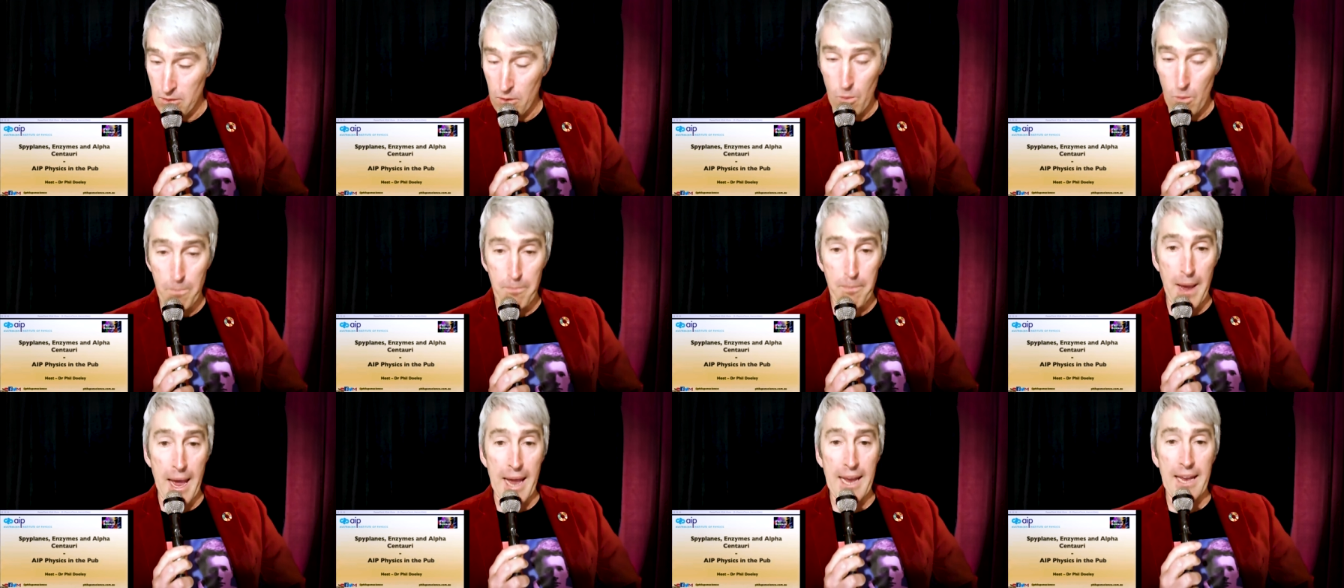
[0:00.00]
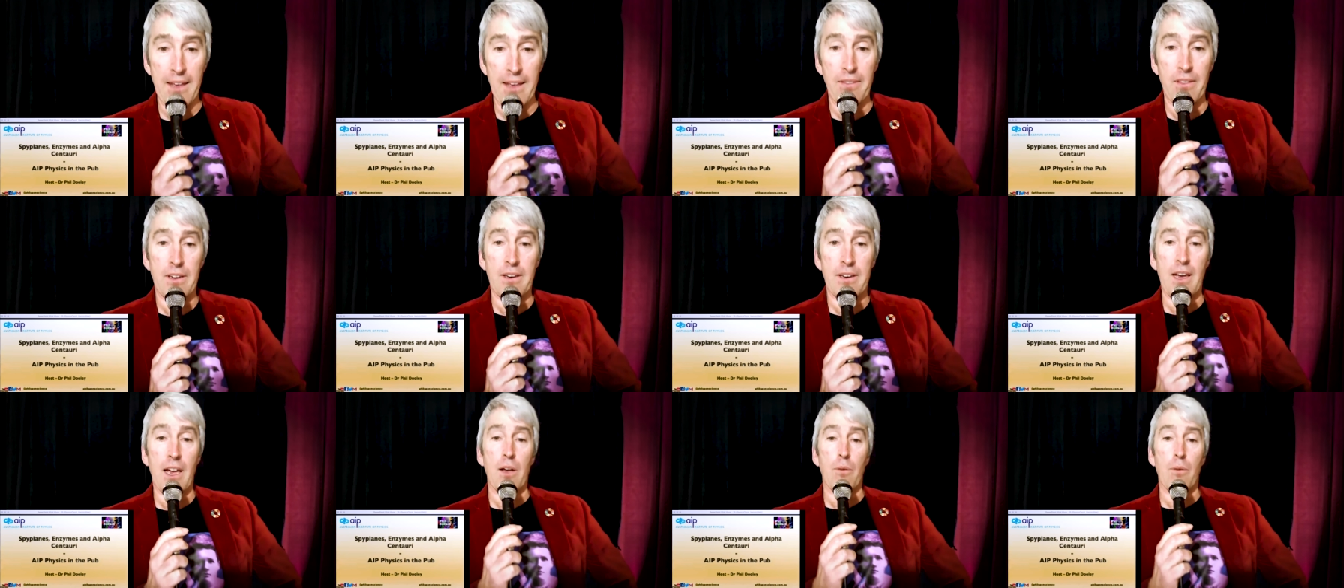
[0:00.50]
back in the
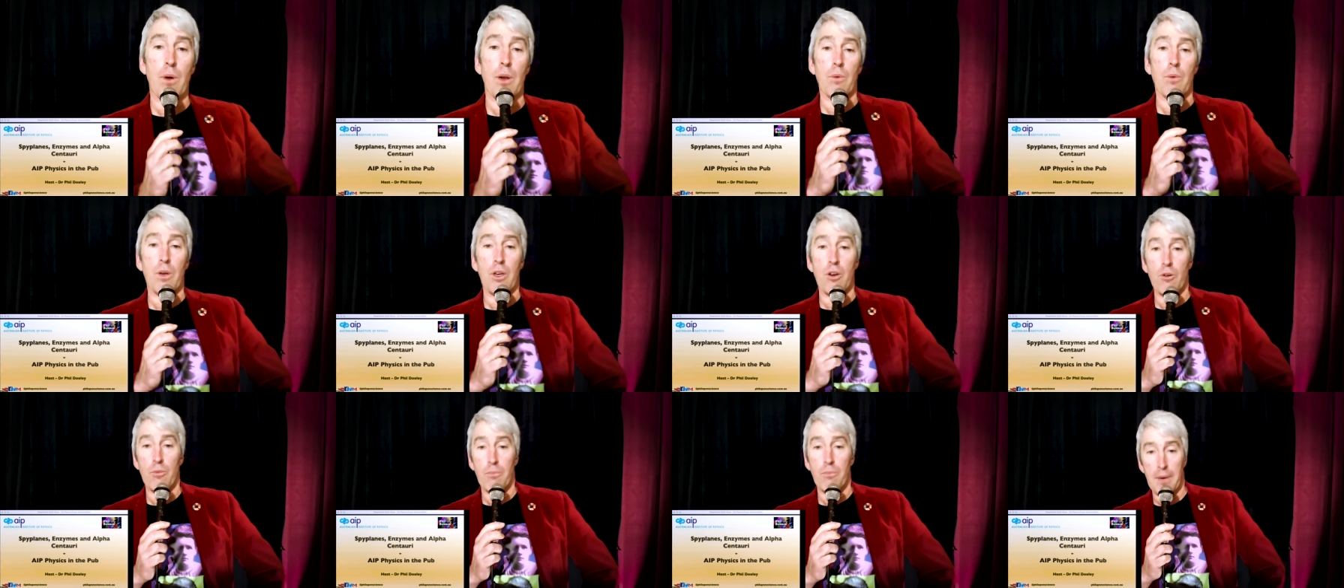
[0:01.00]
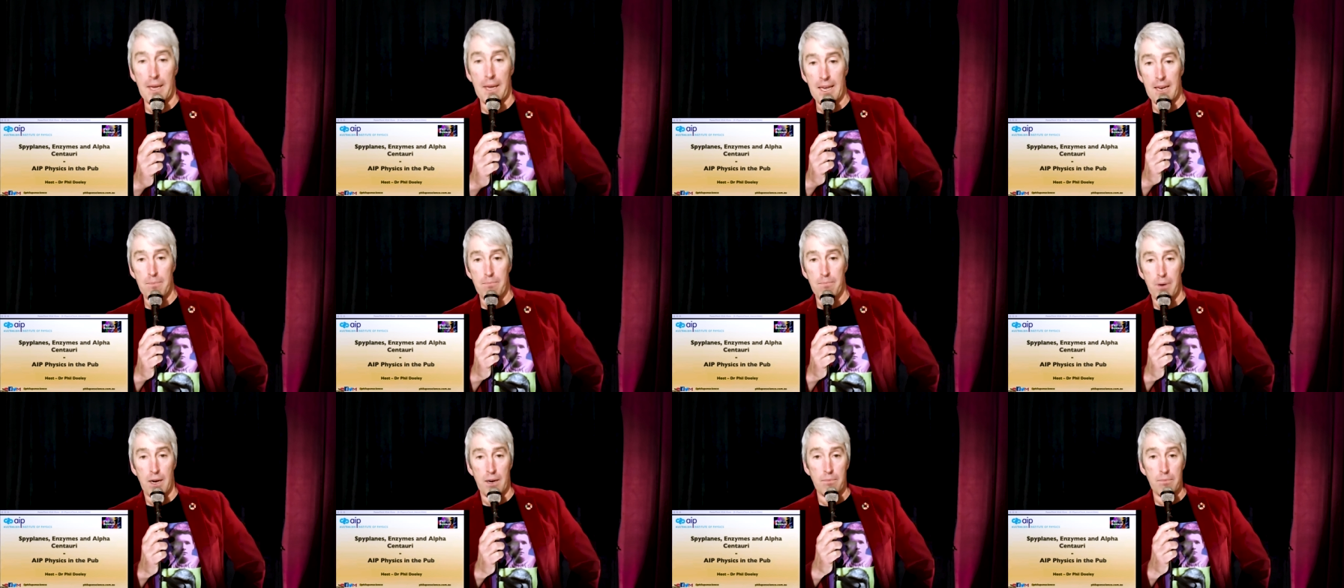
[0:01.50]
day when we could be in
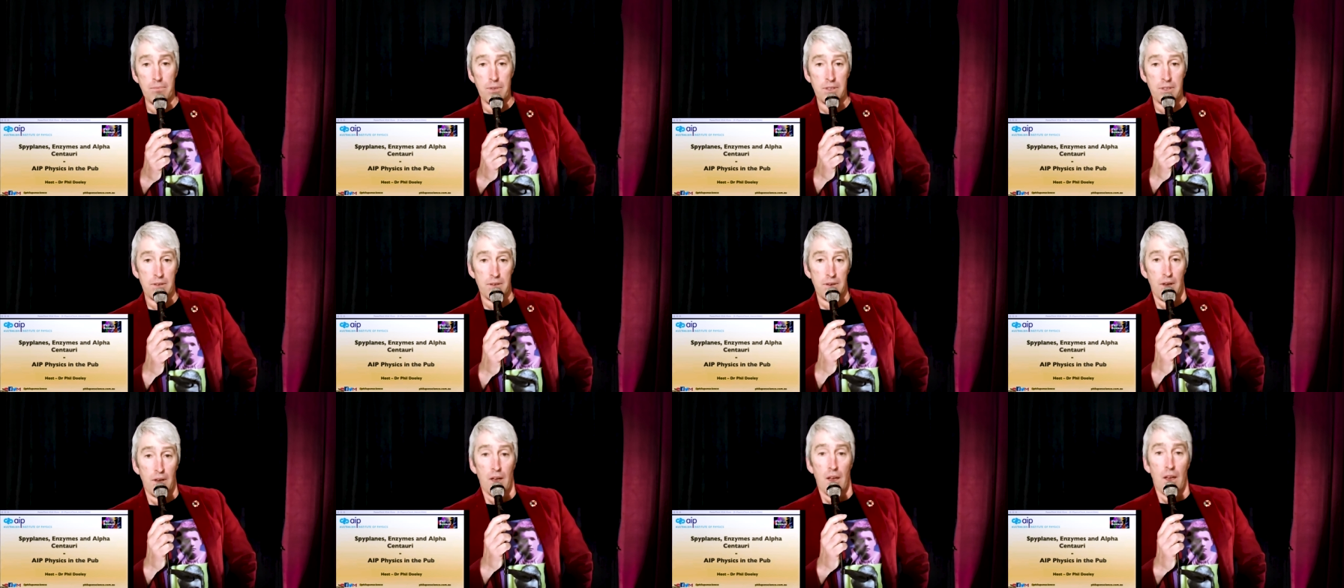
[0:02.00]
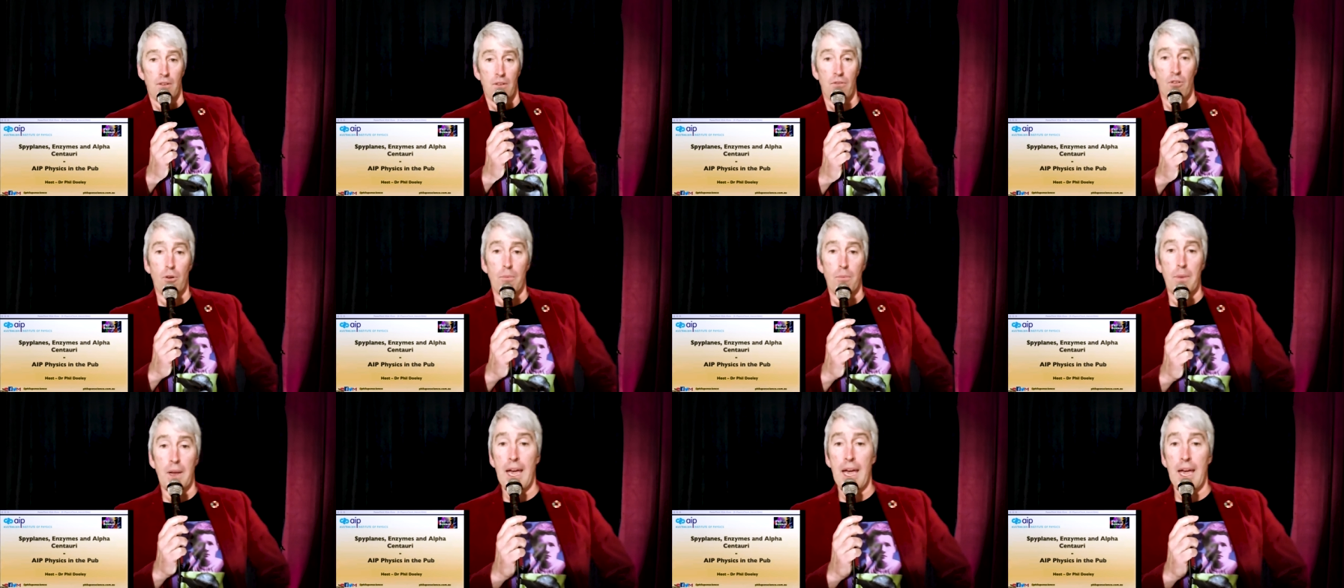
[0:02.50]
pubs from
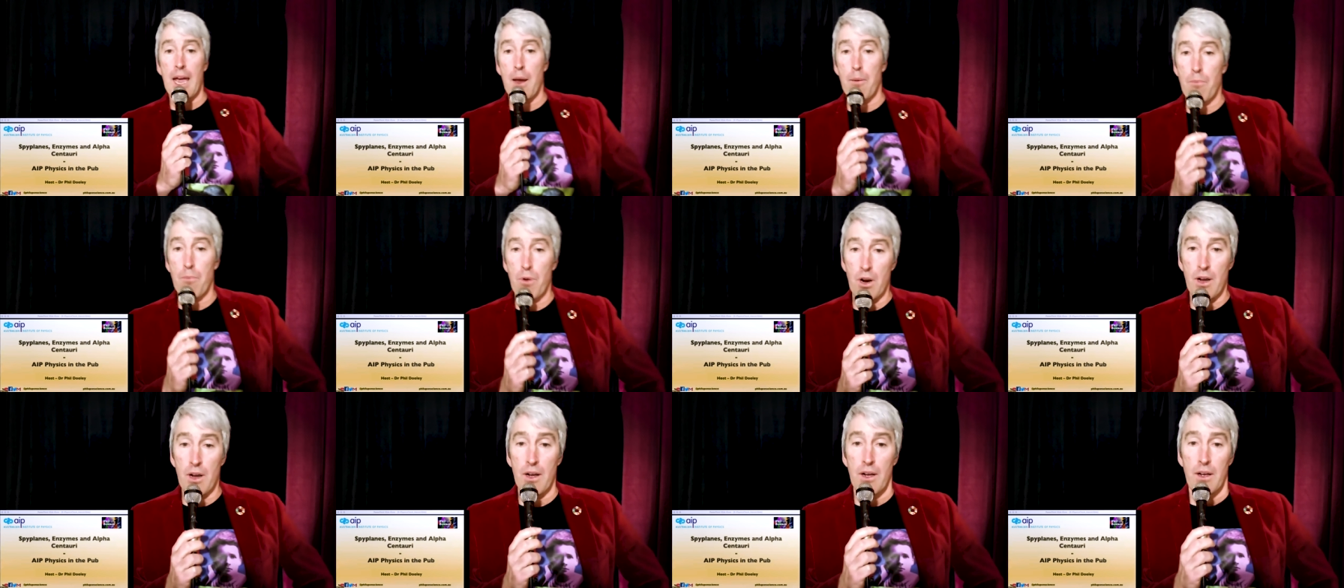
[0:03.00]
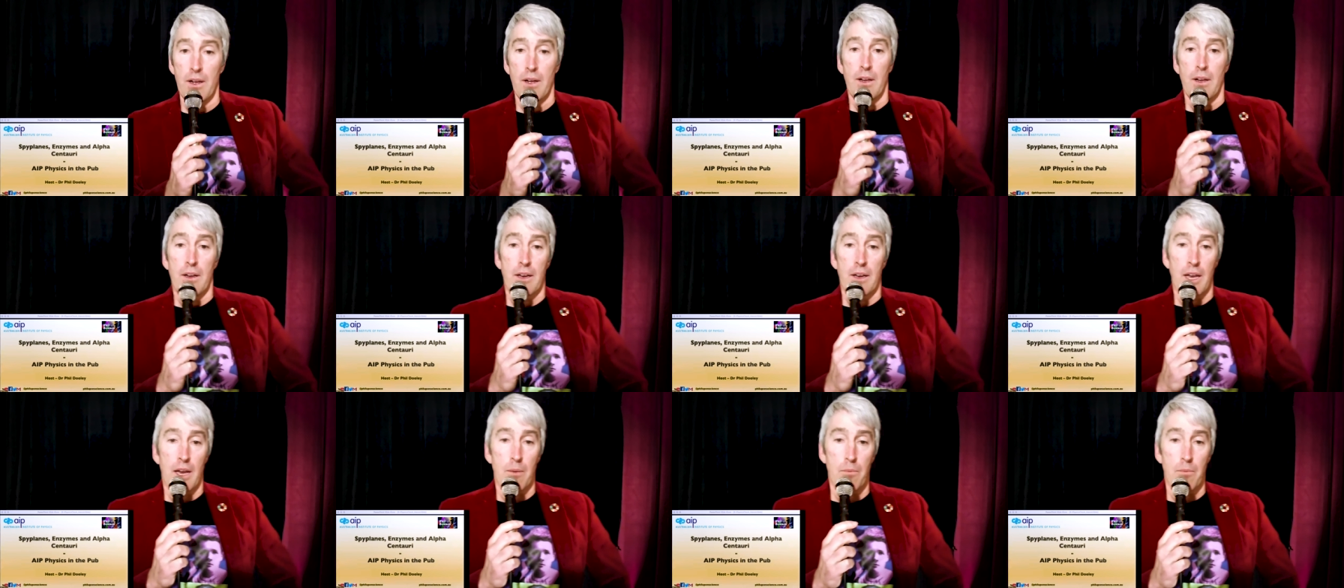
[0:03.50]
Canberra,
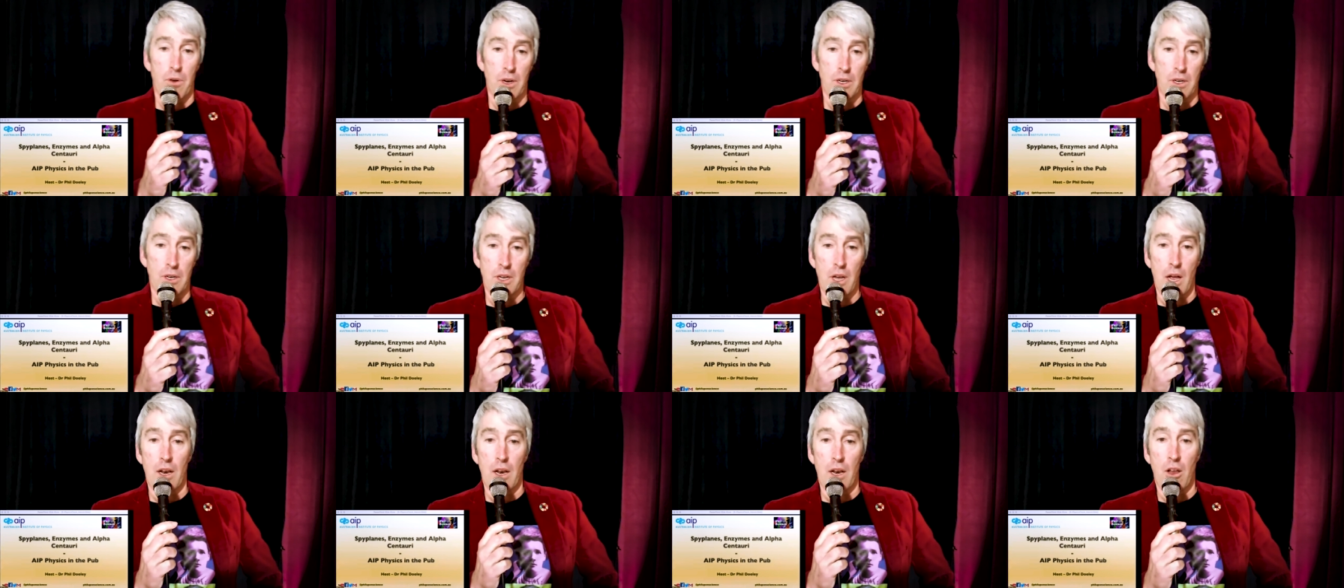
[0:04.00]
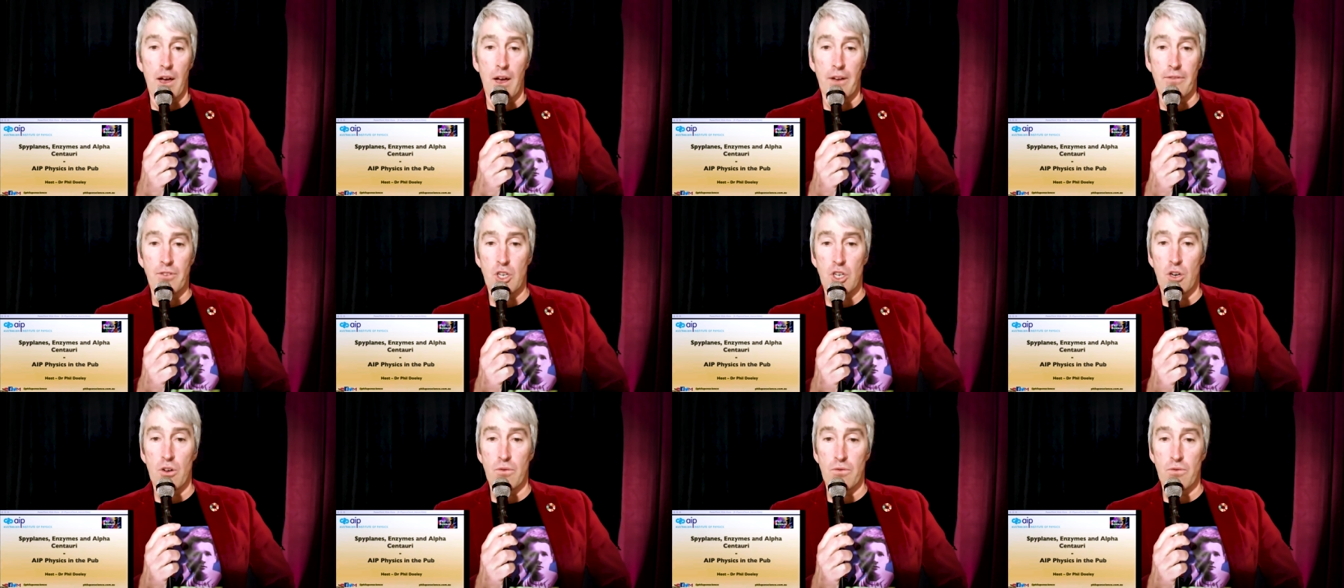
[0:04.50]
Canberra live show
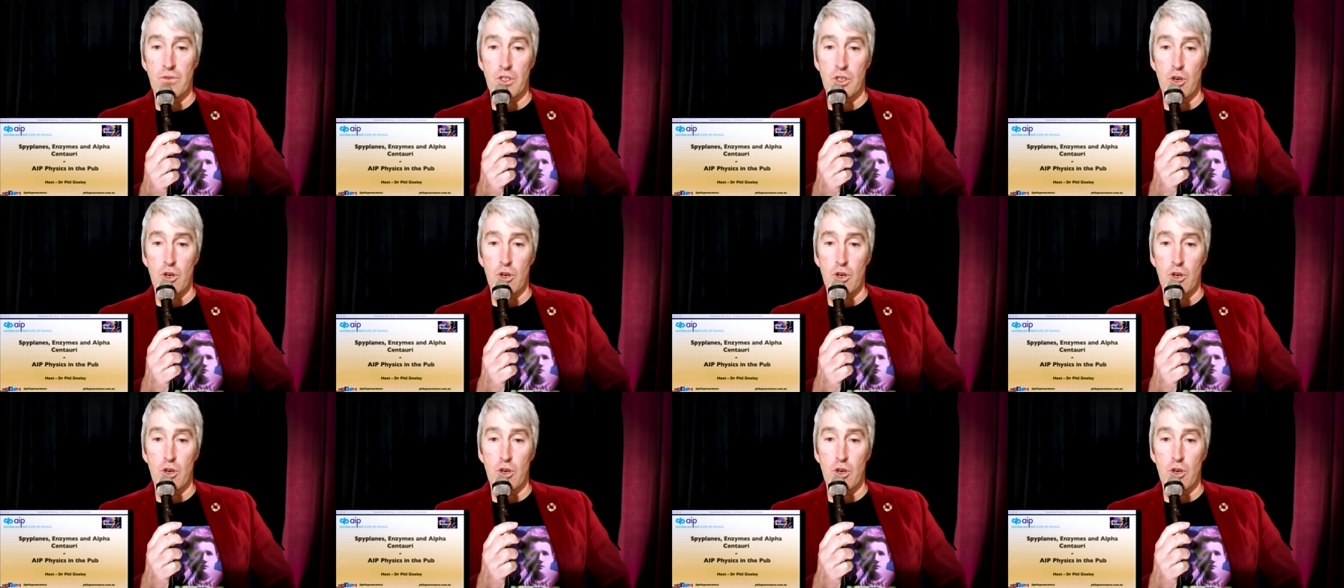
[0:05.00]
Stir